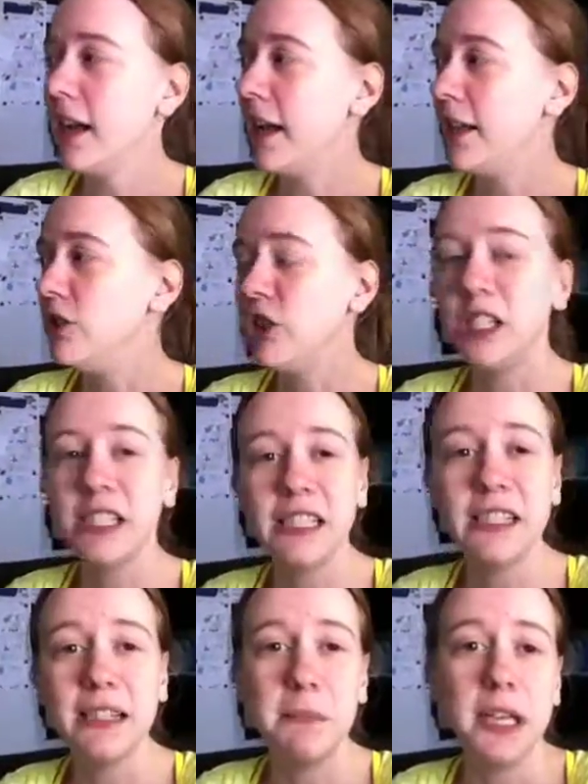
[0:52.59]
and
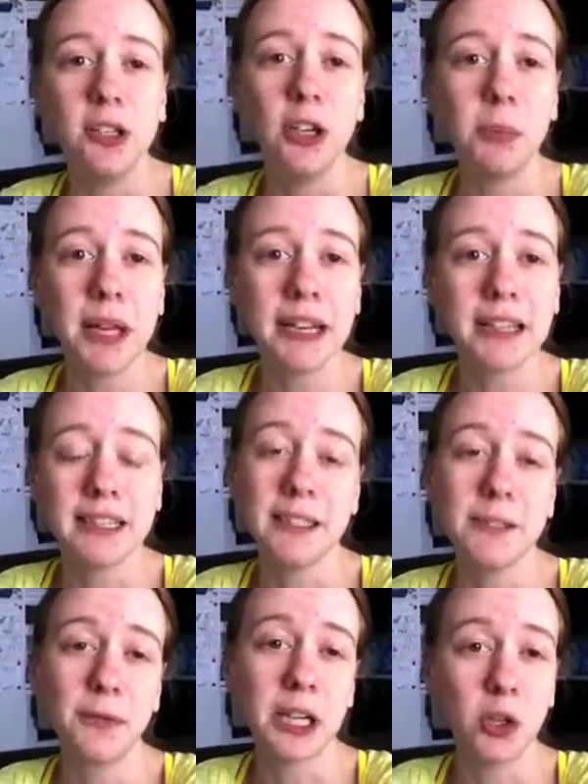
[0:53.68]
jeans and be under a blanket because
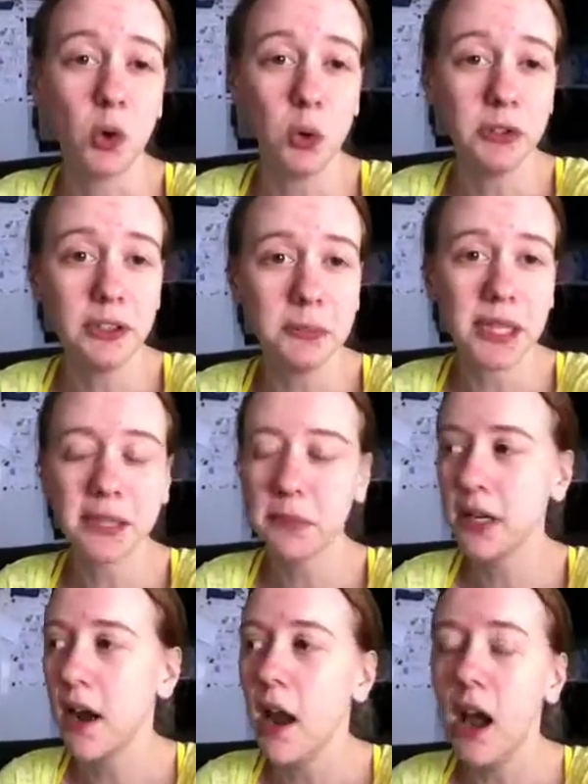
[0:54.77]
it's freaking cold in the basement.